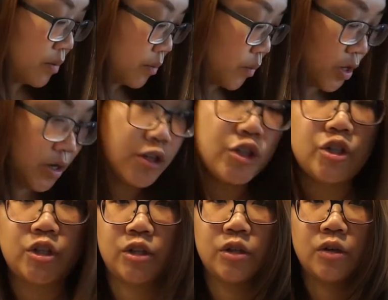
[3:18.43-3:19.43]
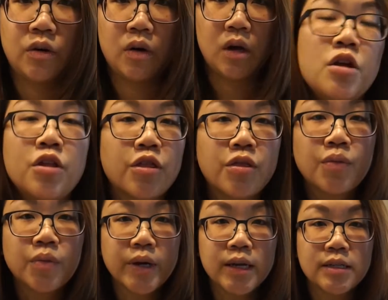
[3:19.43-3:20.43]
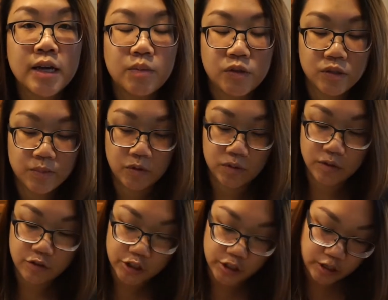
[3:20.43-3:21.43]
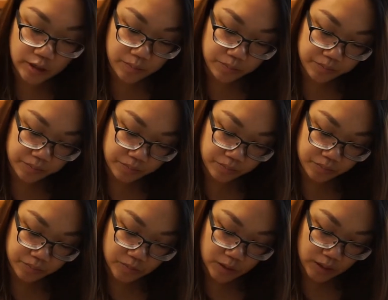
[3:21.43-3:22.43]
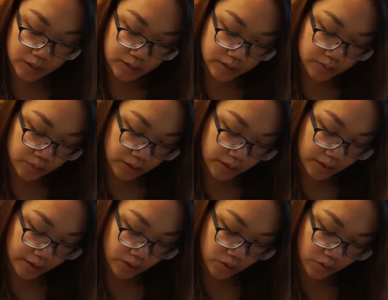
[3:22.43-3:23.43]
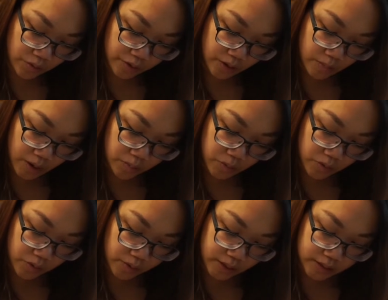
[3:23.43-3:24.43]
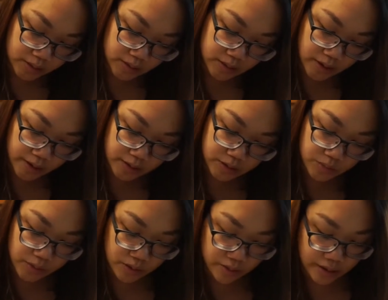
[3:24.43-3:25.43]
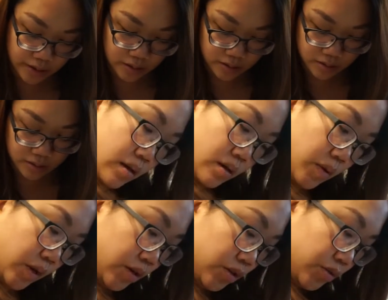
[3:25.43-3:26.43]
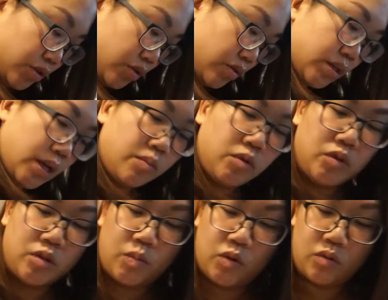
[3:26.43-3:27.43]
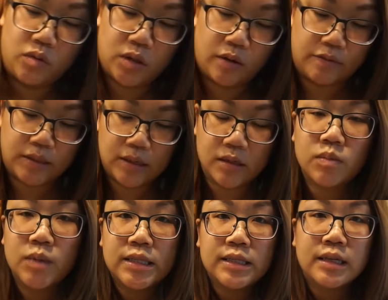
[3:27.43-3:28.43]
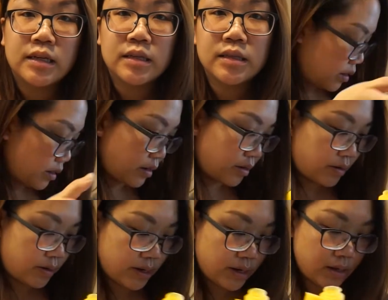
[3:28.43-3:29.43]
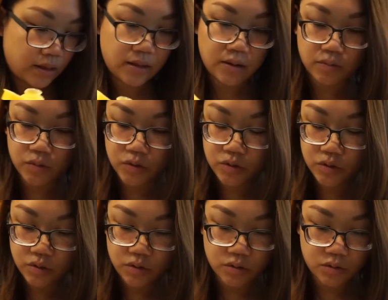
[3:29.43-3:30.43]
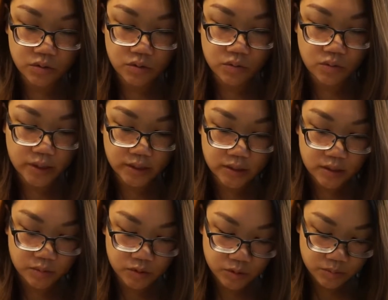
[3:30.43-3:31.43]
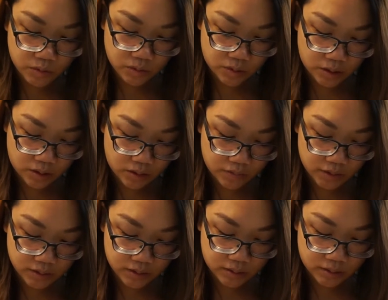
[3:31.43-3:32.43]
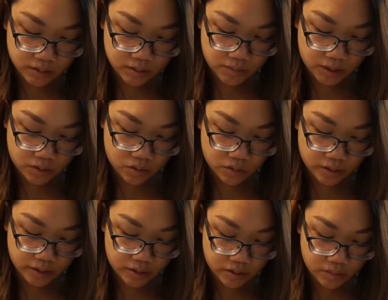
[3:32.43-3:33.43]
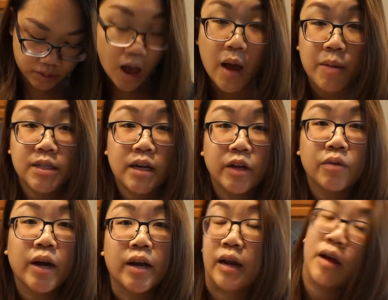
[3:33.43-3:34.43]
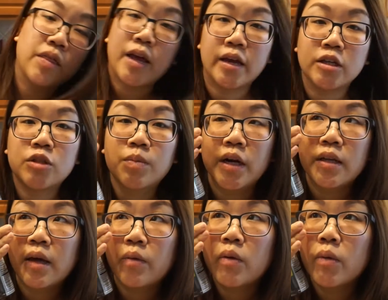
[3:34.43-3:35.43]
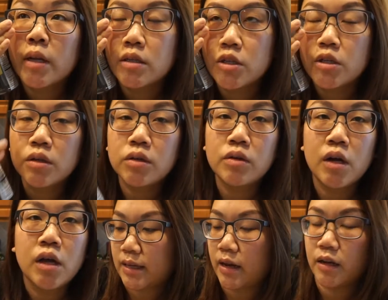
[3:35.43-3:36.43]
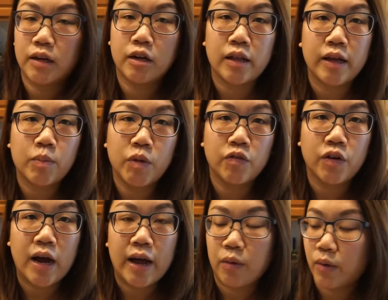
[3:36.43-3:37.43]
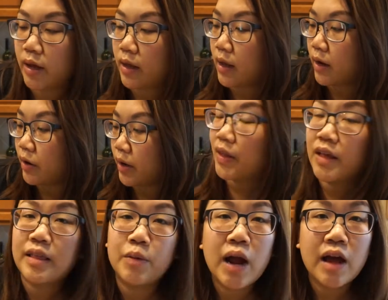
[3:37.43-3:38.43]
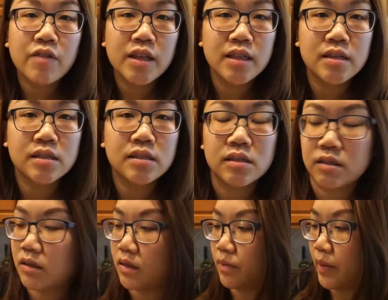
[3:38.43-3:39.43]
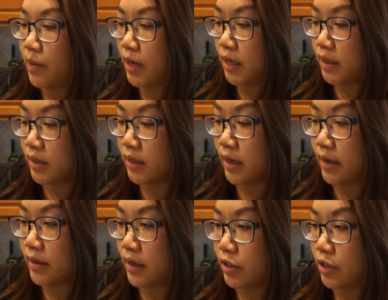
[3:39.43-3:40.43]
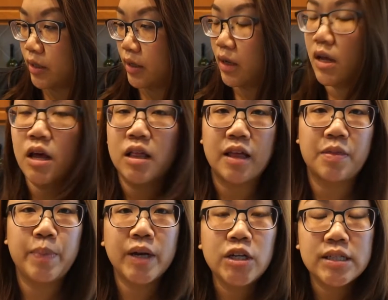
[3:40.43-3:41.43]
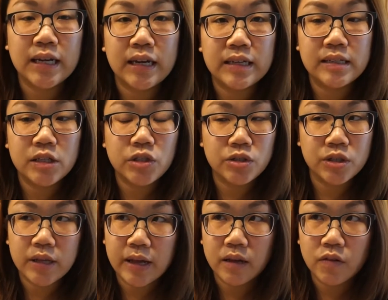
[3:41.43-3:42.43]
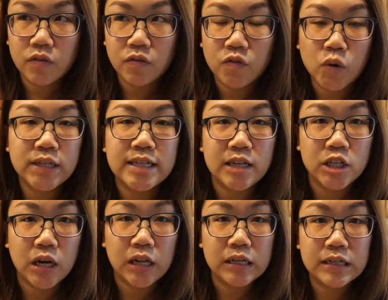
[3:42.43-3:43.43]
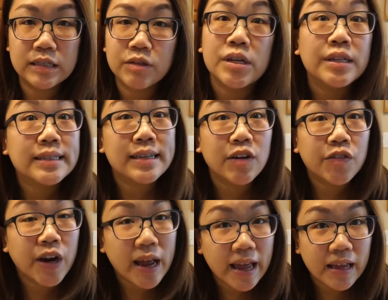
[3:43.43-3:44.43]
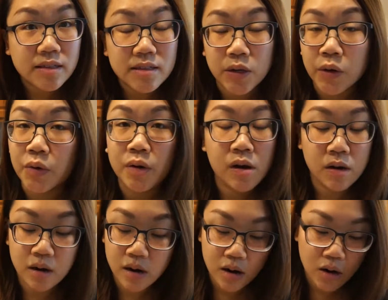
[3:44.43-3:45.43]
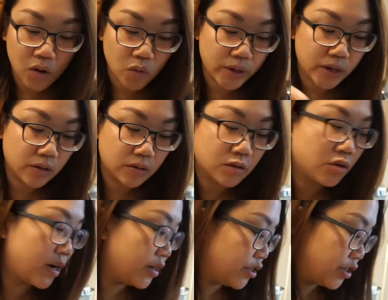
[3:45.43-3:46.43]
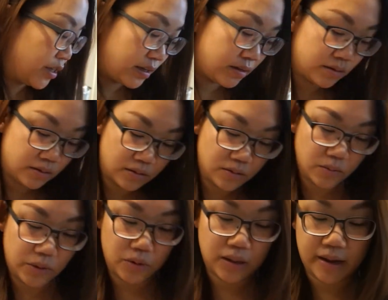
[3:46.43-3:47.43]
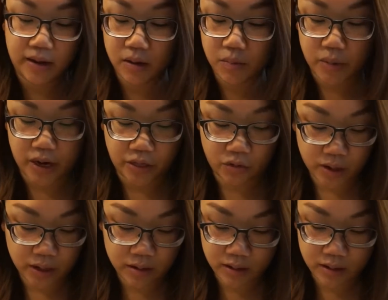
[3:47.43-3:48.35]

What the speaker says: I'm gonna do 3 tablespoons of sugar, because really like the whole thing about bulgogi is it's kind of sweet, right? And I'm gonna do 2 tablespoons of sesame seed. All right, and then we'll do 1 tablespoon of sesame oil. I'm gonna tell you right now, the H Mart that we went to, it's kind of near like Prefer Highway area. They were having these, maybe not this size actually, the bigger size is usually like $14. It was on sale for $8, so we crushed it. We were like, buy 3.